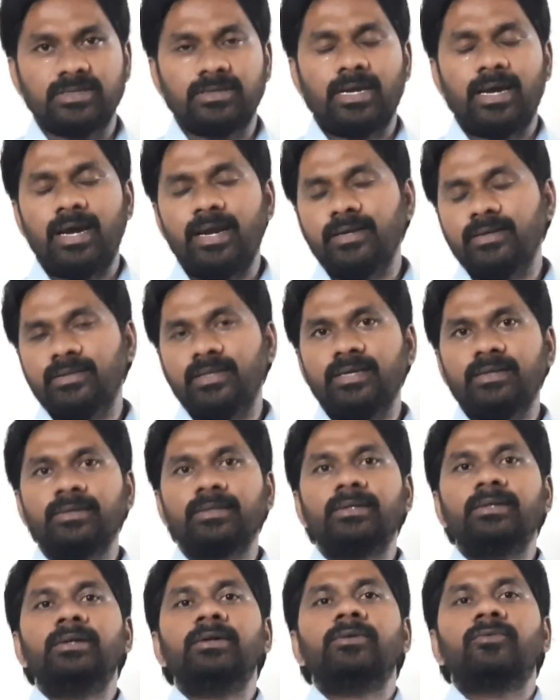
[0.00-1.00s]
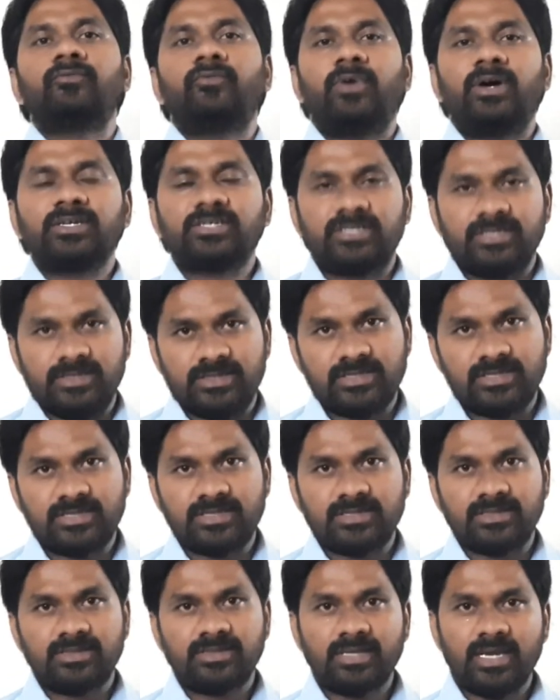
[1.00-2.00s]
and their
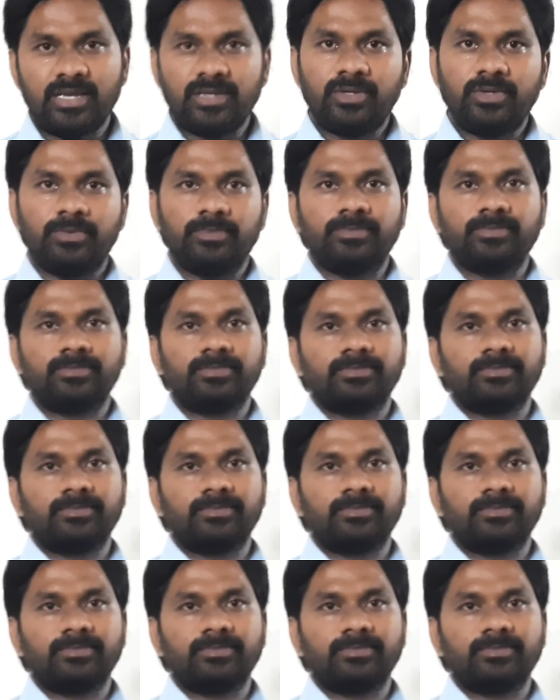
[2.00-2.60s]
functions. Thank you.